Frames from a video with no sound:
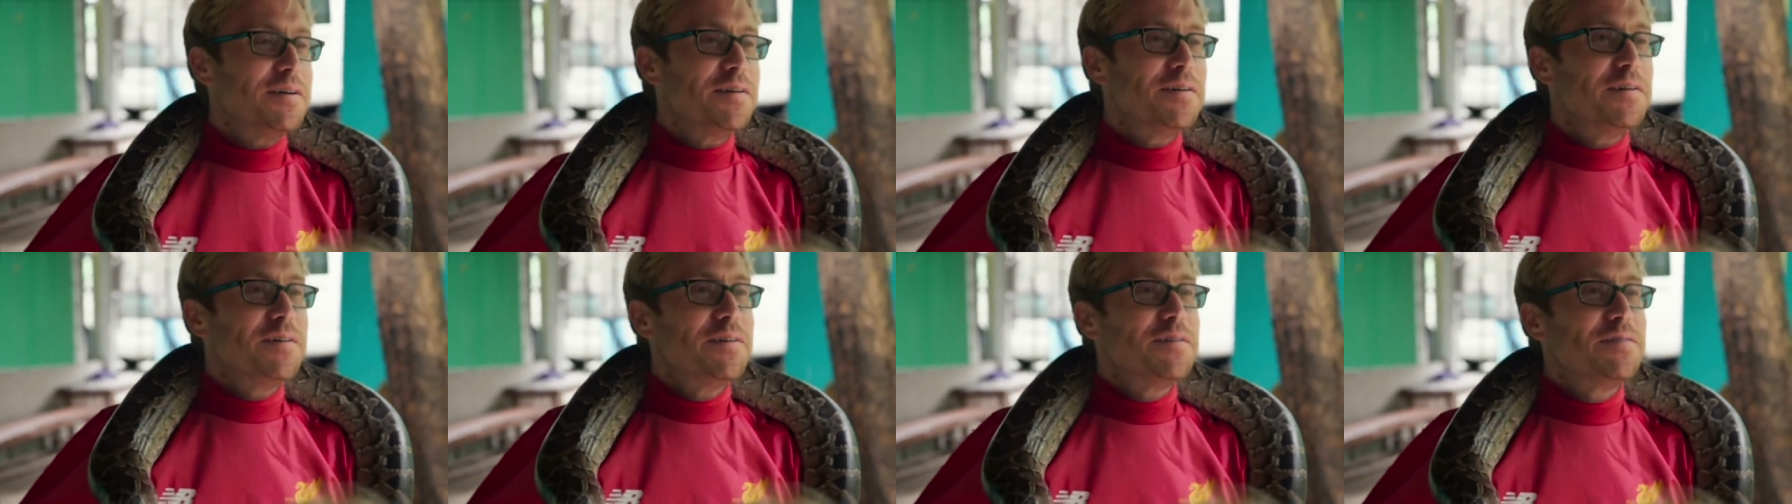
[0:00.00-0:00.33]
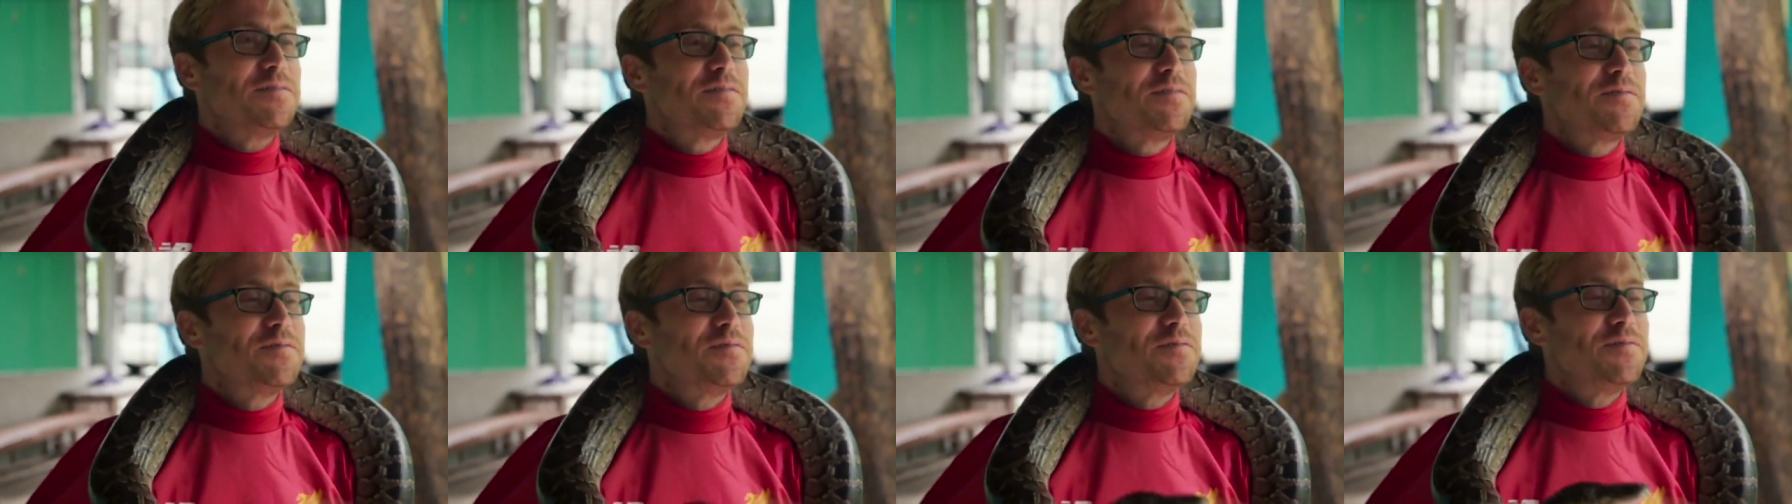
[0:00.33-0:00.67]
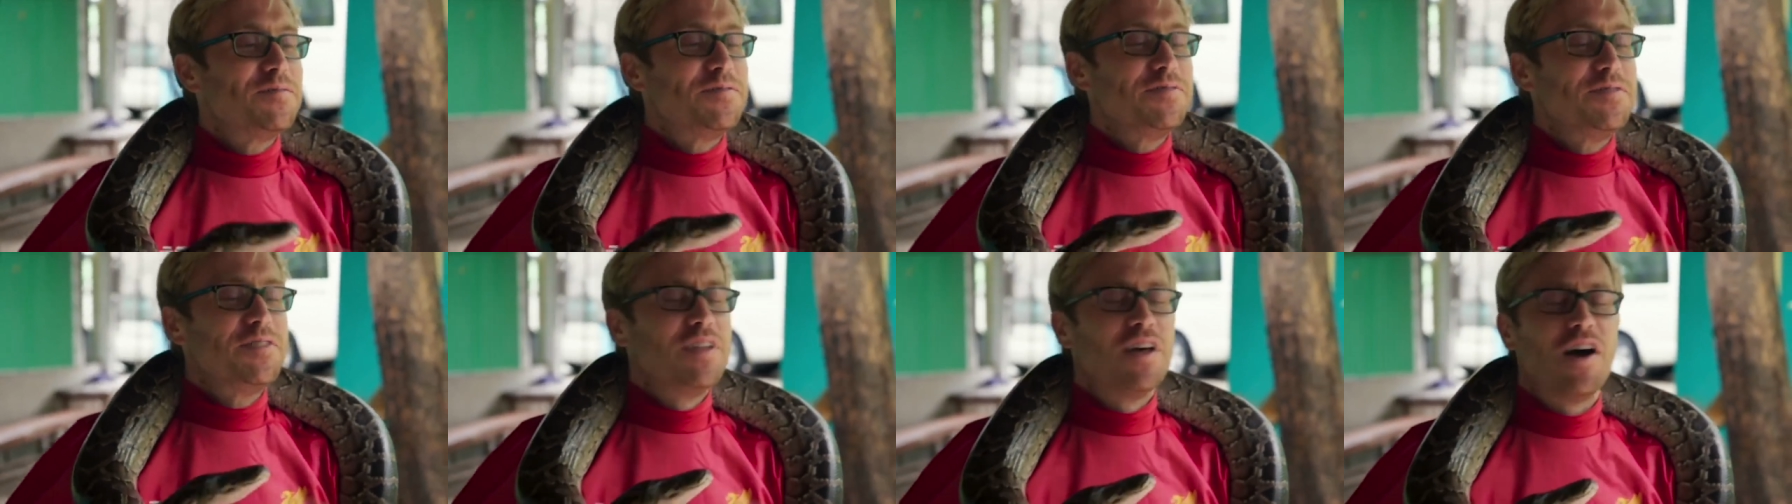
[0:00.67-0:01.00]
Try, try.
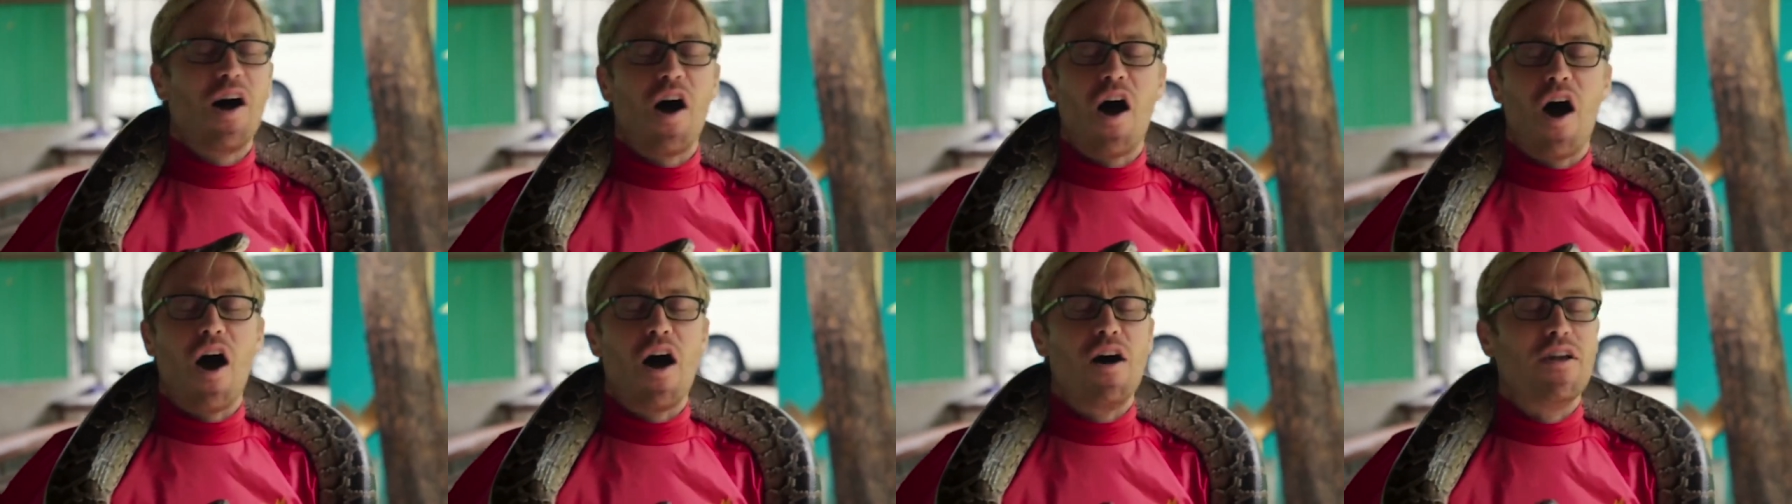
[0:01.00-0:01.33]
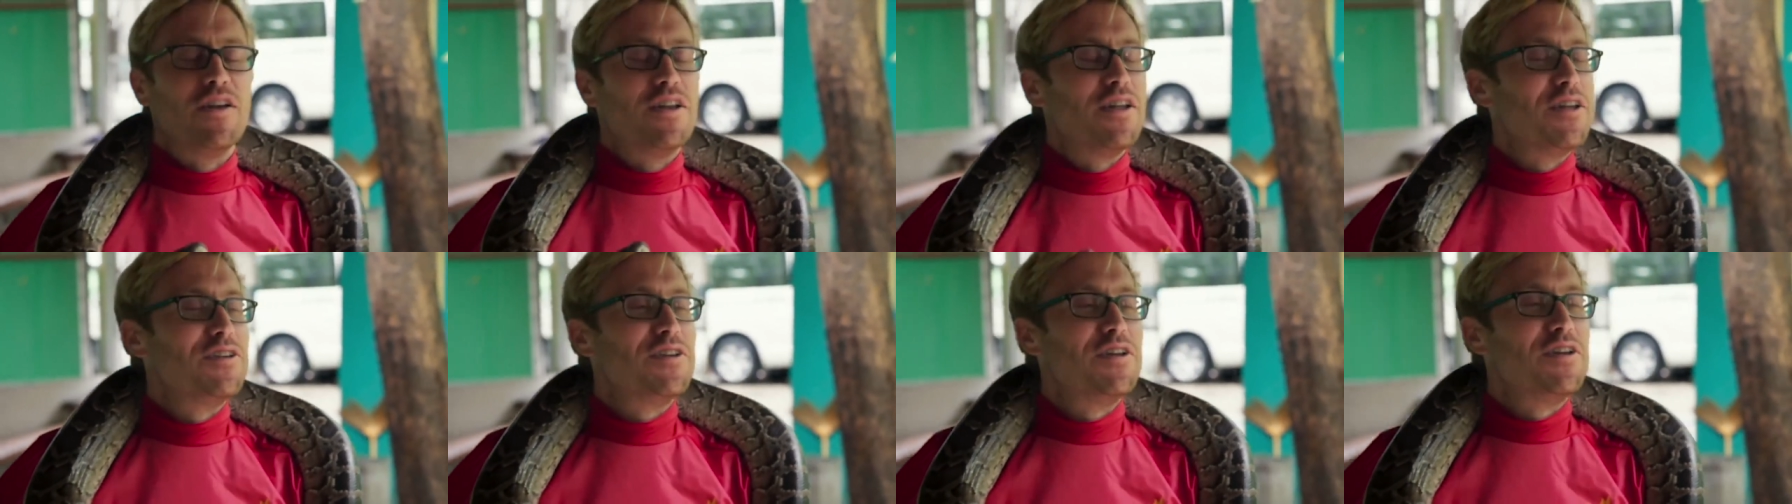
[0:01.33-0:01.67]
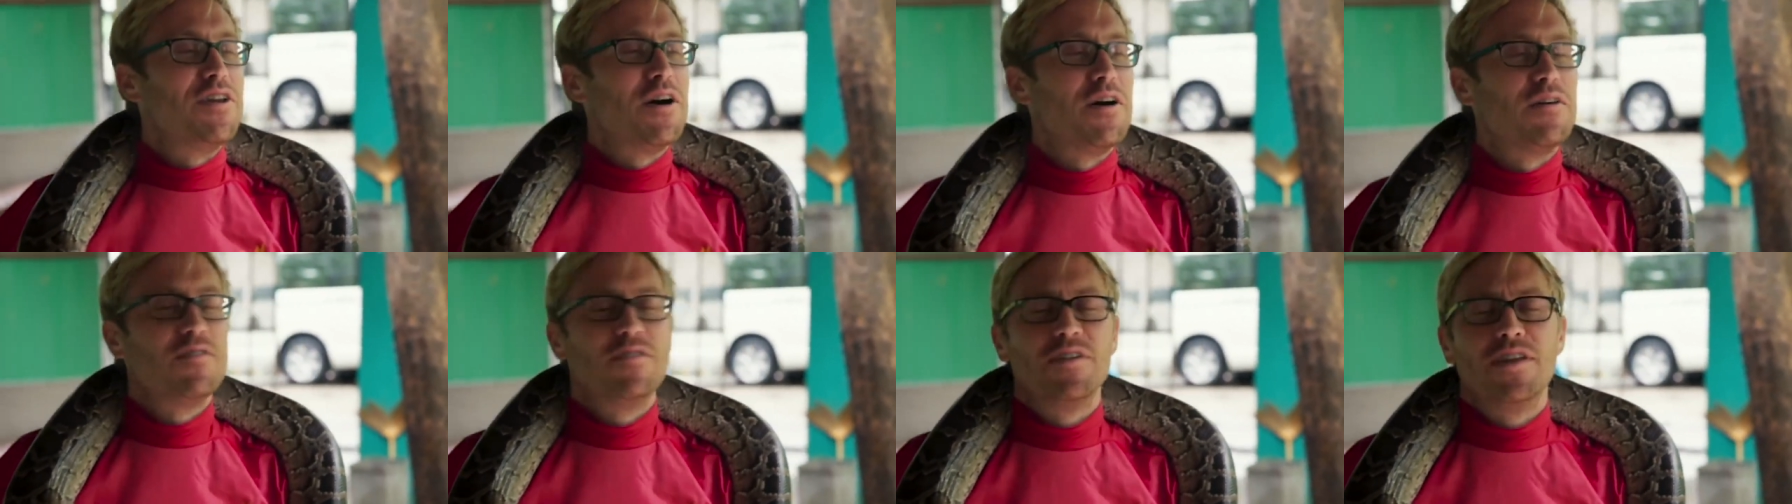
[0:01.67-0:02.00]
No, no.
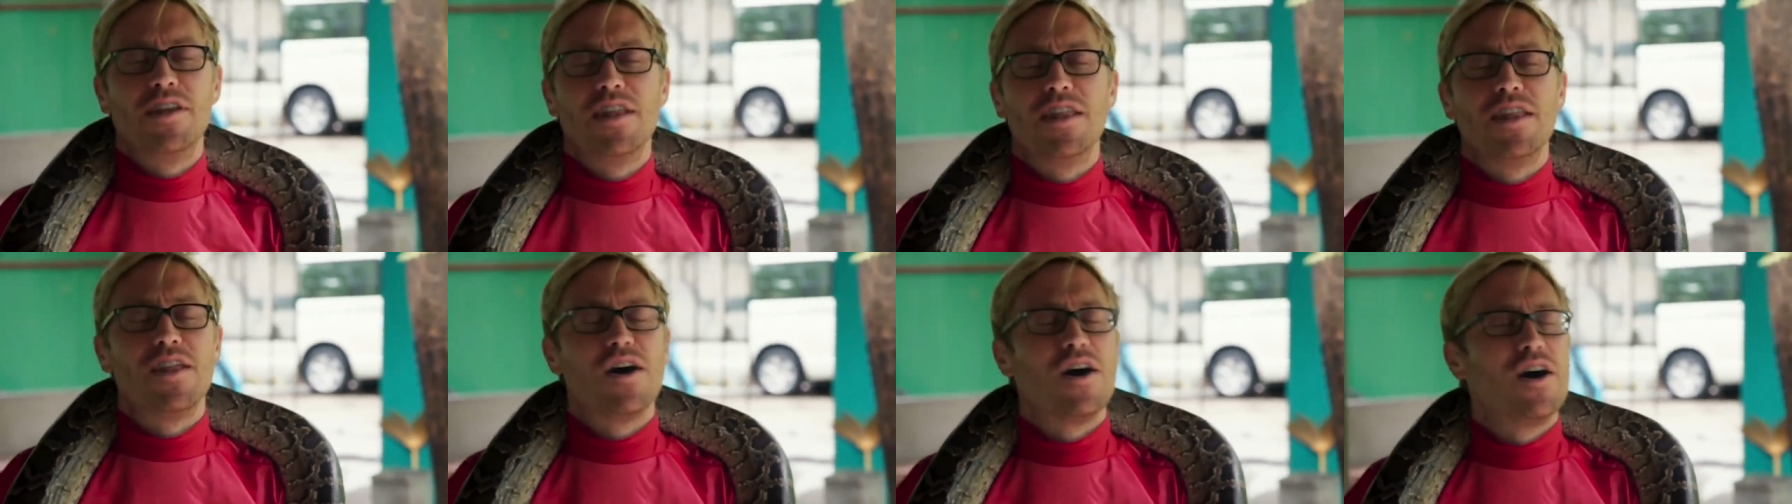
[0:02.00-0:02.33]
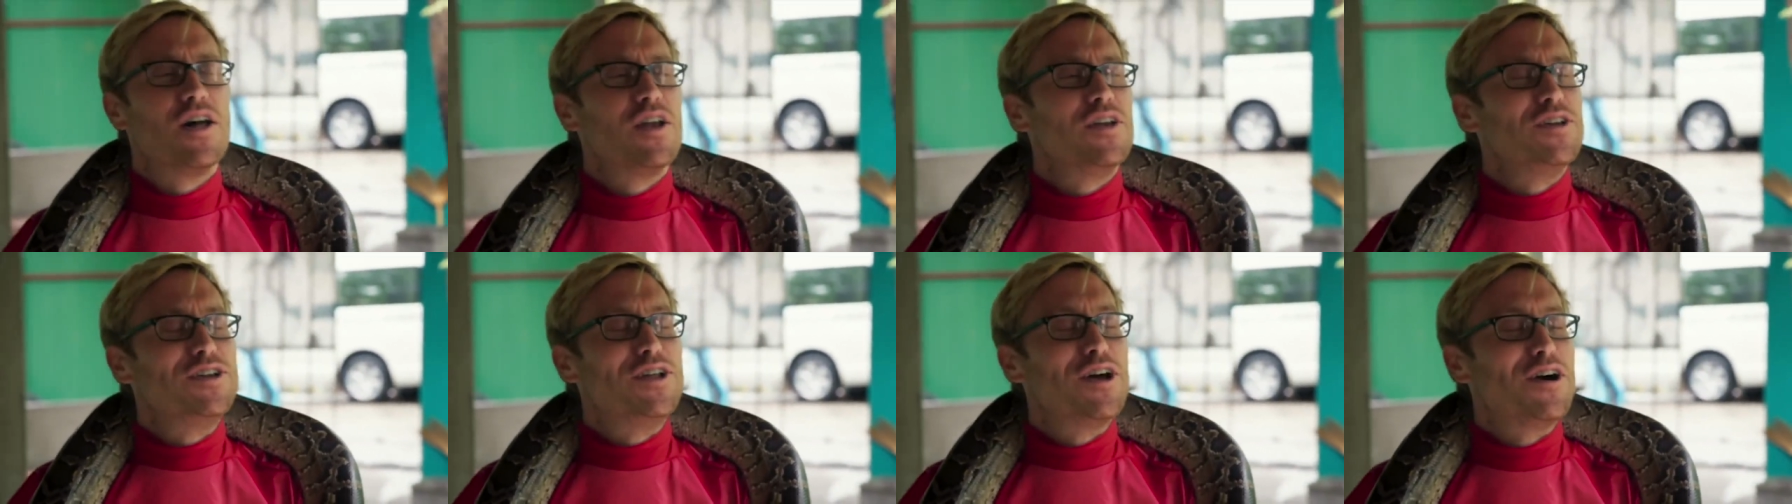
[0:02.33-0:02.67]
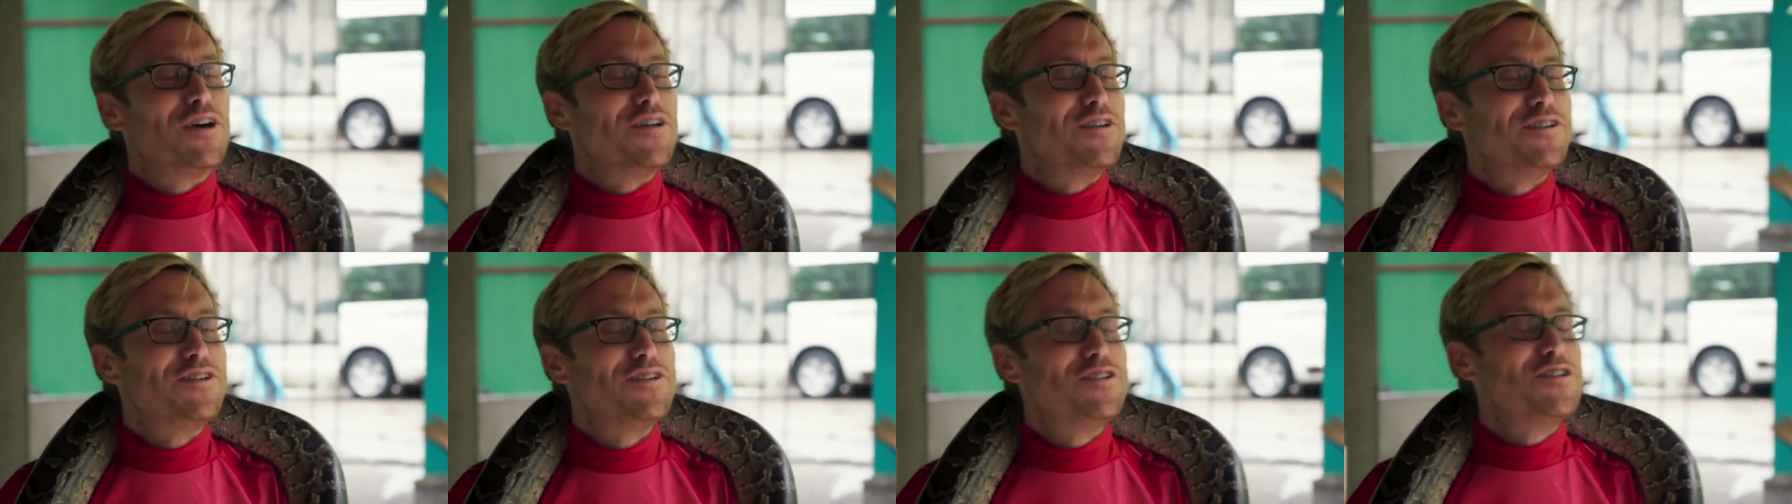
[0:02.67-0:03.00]
Better no, lady, no, you know,
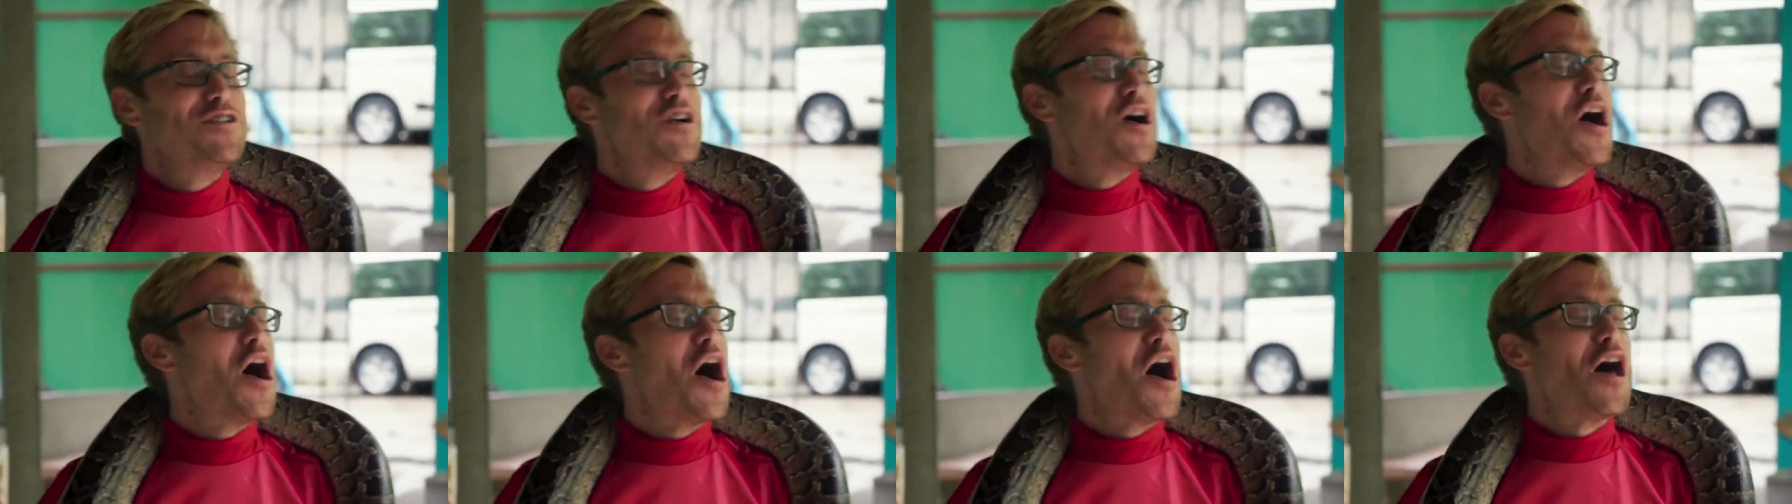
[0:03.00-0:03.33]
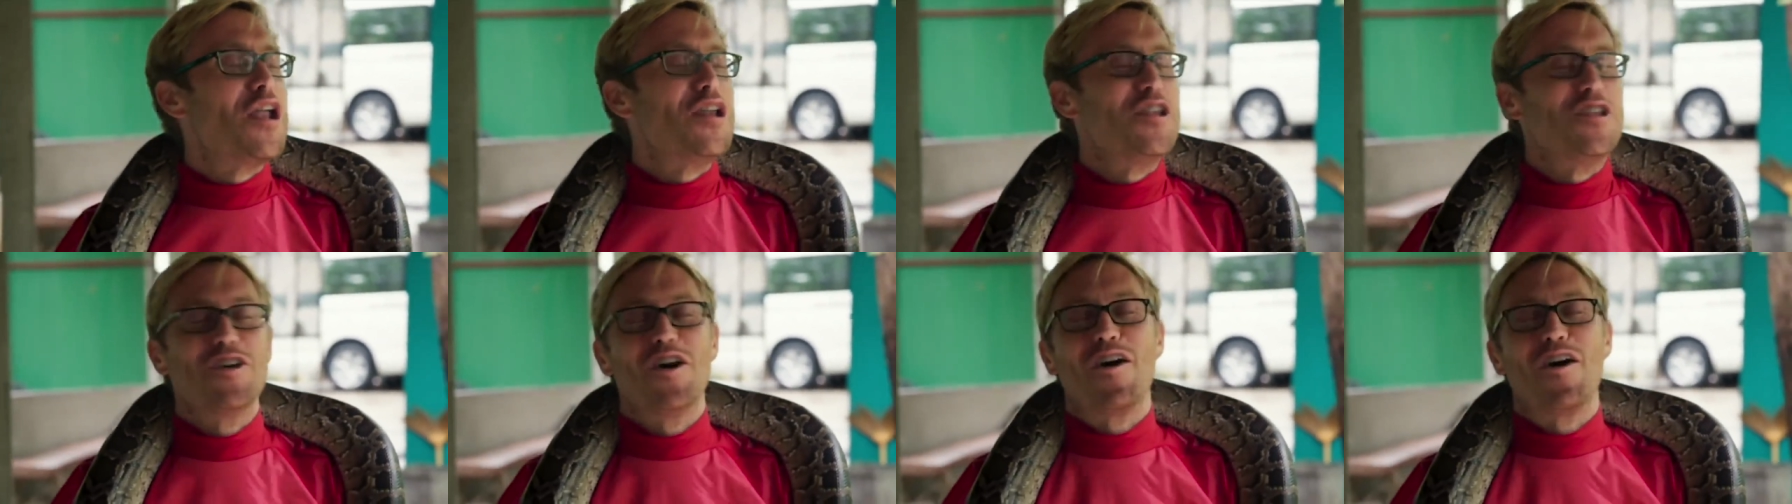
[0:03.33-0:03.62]
better no, lady.